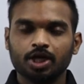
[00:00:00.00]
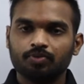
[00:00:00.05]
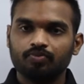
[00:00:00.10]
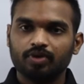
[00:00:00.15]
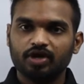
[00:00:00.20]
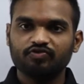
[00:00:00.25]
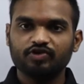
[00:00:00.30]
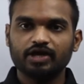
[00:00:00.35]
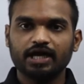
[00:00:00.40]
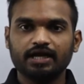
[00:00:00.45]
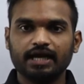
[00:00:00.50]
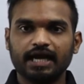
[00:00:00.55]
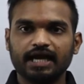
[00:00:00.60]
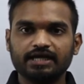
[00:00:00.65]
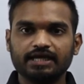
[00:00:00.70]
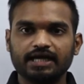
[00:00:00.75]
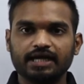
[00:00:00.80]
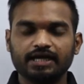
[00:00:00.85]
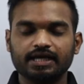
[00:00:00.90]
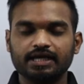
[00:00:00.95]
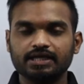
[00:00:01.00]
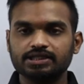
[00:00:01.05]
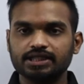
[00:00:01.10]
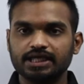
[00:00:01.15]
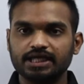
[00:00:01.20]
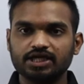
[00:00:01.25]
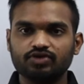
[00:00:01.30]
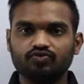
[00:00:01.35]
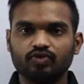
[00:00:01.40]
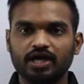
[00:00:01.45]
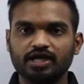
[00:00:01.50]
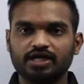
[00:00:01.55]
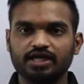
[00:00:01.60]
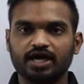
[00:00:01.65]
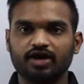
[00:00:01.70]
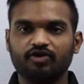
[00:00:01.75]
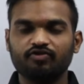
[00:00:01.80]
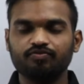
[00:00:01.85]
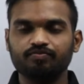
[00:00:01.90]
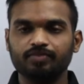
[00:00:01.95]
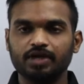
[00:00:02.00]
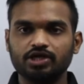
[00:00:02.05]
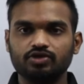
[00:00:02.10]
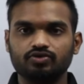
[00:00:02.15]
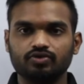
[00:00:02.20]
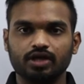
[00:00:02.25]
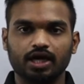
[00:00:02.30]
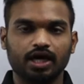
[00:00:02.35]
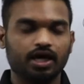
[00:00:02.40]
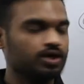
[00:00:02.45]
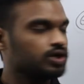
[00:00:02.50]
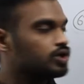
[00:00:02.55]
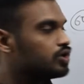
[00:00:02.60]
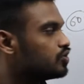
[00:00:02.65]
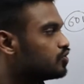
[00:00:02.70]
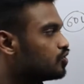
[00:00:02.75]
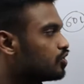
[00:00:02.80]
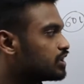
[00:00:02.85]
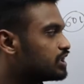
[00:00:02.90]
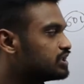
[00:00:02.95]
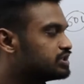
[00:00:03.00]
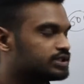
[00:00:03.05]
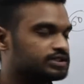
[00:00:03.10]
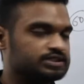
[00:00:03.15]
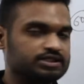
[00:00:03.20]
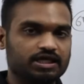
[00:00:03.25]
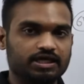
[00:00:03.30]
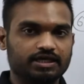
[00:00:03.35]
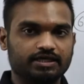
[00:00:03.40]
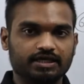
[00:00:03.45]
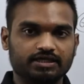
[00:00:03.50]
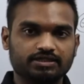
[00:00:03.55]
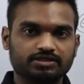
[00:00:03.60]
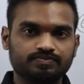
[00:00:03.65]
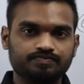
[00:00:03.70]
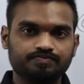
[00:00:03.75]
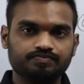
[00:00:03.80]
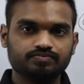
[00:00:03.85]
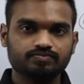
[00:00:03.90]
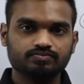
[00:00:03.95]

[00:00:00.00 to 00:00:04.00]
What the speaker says: But we are not adding any quantity of milk to the total 60 liters.